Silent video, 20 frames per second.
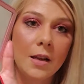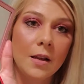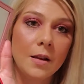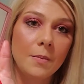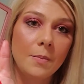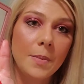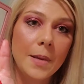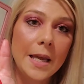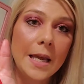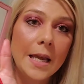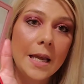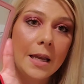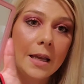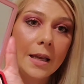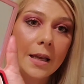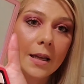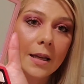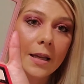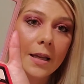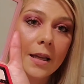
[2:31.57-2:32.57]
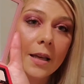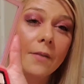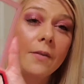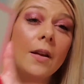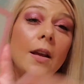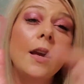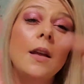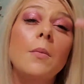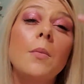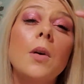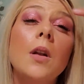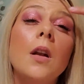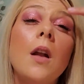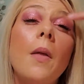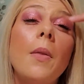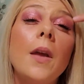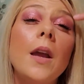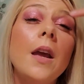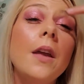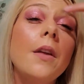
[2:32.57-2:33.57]
pink and Giving, and put it on
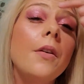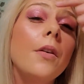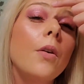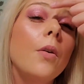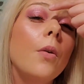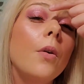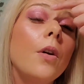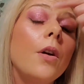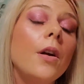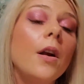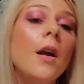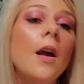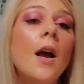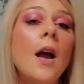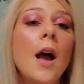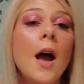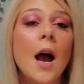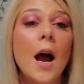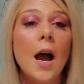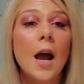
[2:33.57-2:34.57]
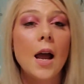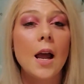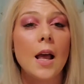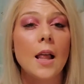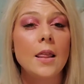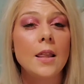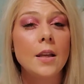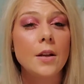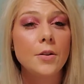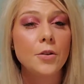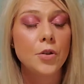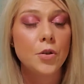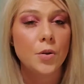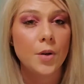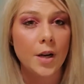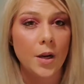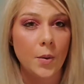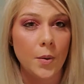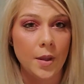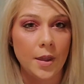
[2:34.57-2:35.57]
the inner corner. A little
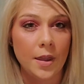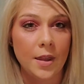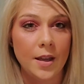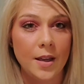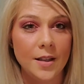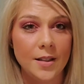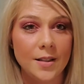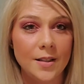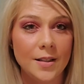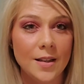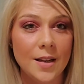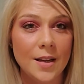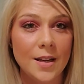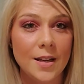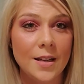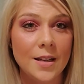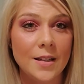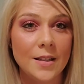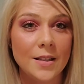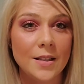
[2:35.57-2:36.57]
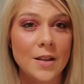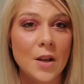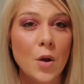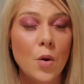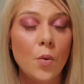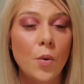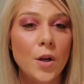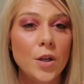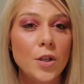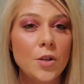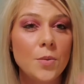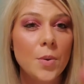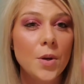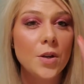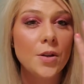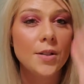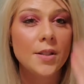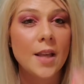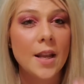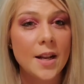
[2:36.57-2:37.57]
trick with this is once you put your
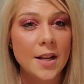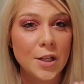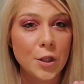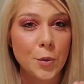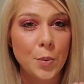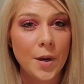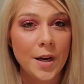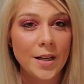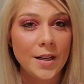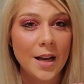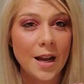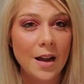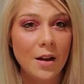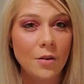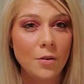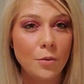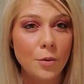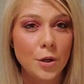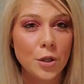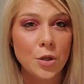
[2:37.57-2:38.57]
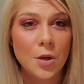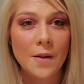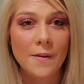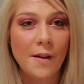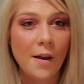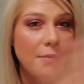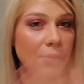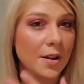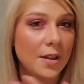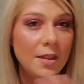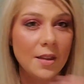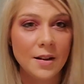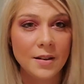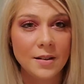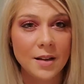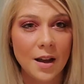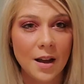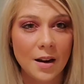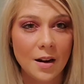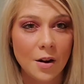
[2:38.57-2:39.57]
setting spray down, once you have everything
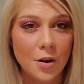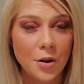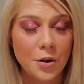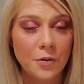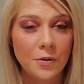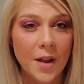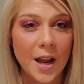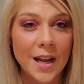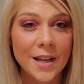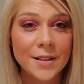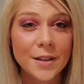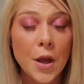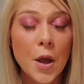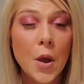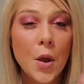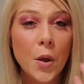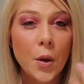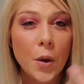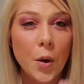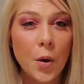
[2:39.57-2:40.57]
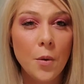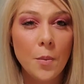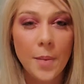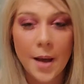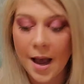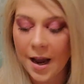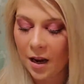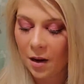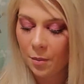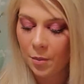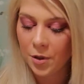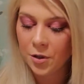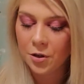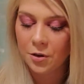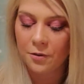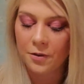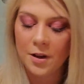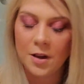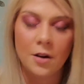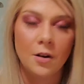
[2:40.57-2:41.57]
done on your face, go back and put your
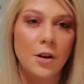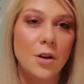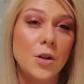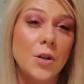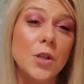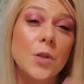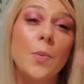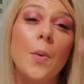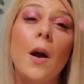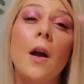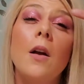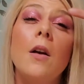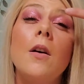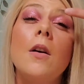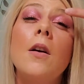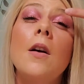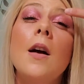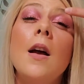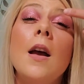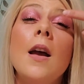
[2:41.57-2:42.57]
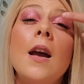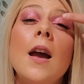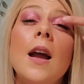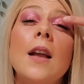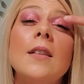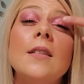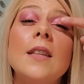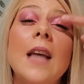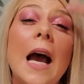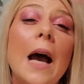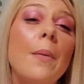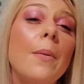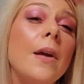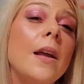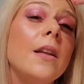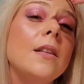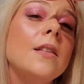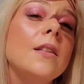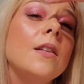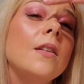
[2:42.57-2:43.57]
finger in your sparkle and dab
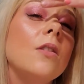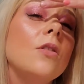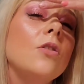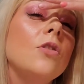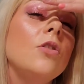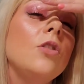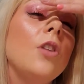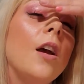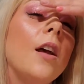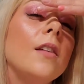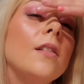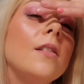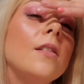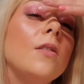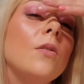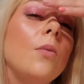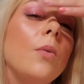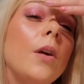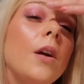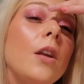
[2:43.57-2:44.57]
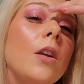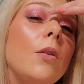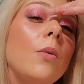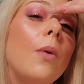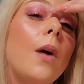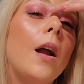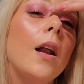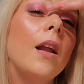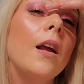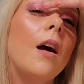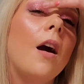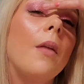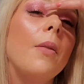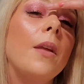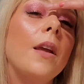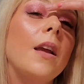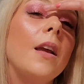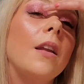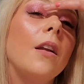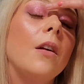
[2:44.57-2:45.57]
it just where you want it on
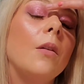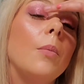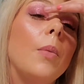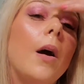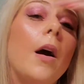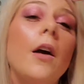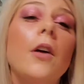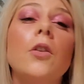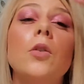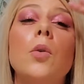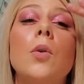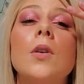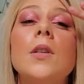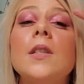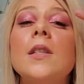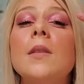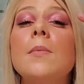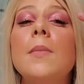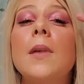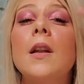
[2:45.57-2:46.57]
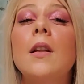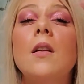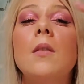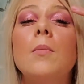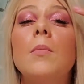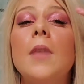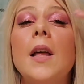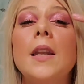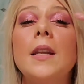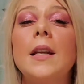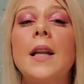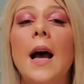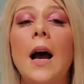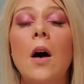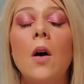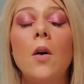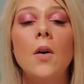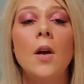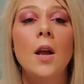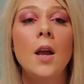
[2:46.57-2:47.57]
the inner part towards the middle and blend it
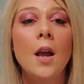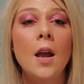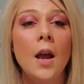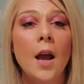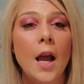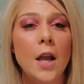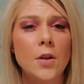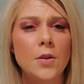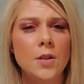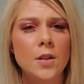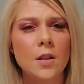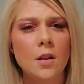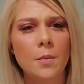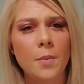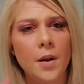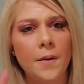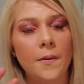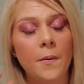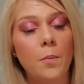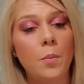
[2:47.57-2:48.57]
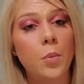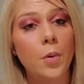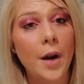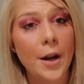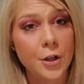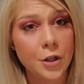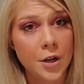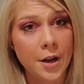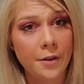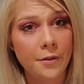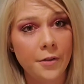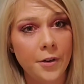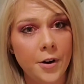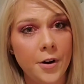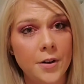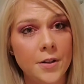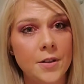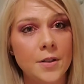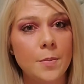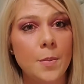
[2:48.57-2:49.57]
out. I use a little bit of a brush at
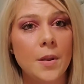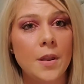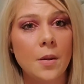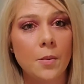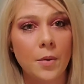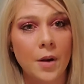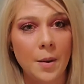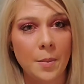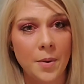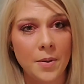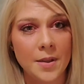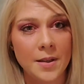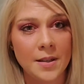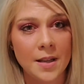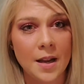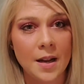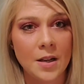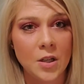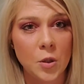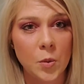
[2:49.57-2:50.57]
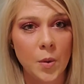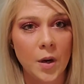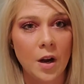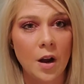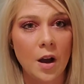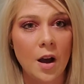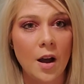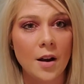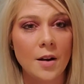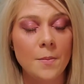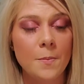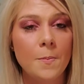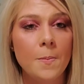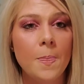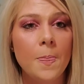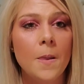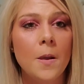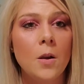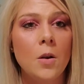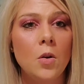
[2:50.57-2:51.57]
first, but then when I put the setting spray on,
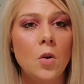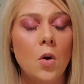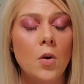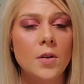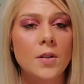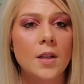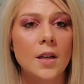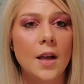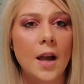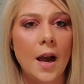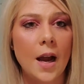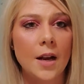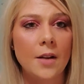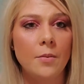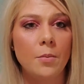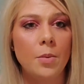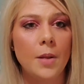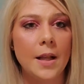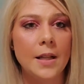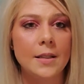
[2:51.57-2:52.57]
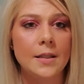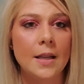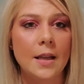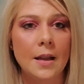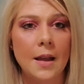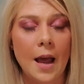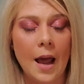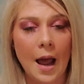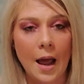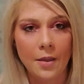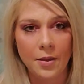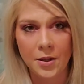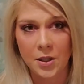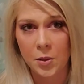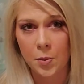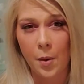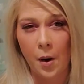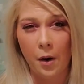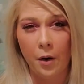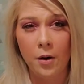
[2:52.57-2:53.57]
you notice it kind of blends the
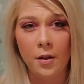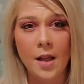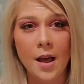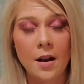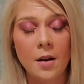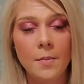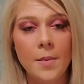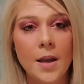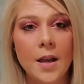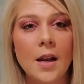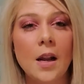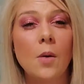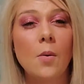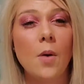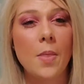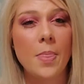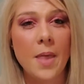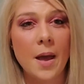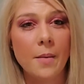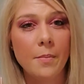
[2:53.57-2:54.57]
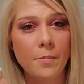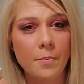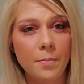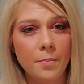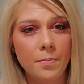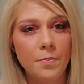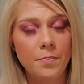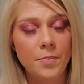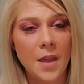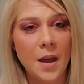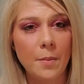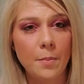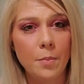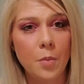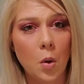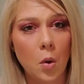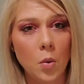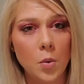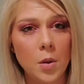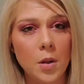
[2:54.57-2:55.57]
sparkle out a bit, and I want that
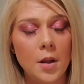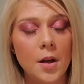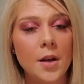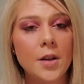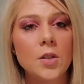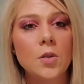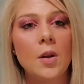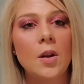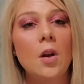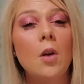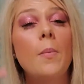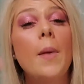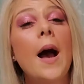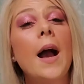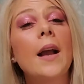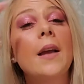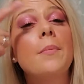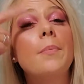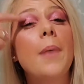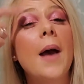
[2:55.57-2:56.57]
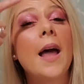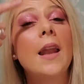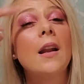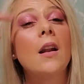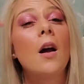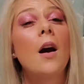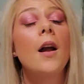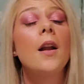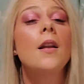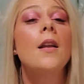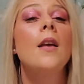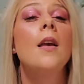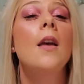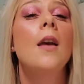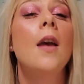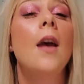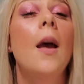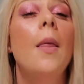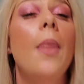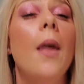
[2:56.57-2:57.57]
bold look, so I go back and pat it on,
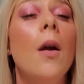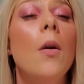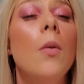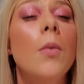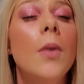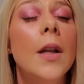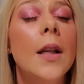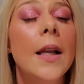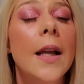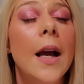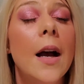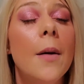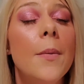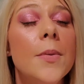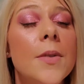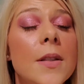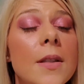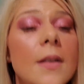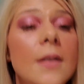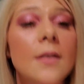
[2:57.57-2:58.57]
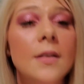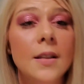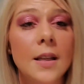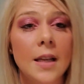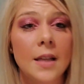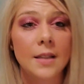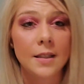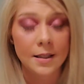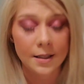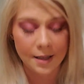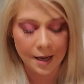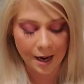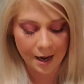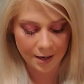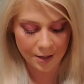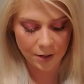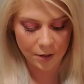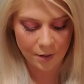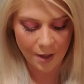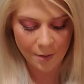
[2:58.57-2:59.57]
and that really helps it stay.
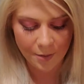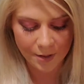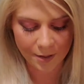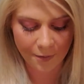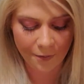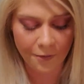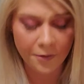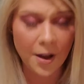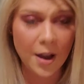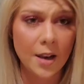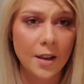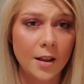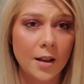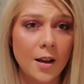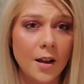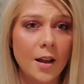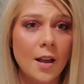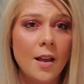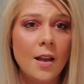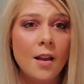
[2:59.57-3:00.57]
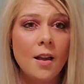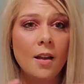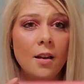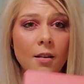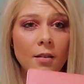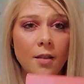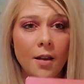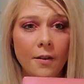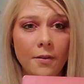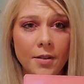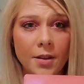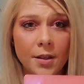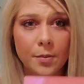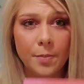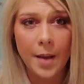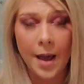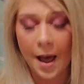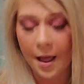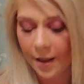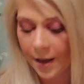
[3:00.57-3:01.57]
So that was a fun look. Love this
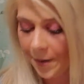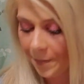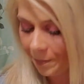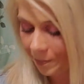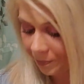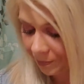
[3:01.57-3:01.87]
palette.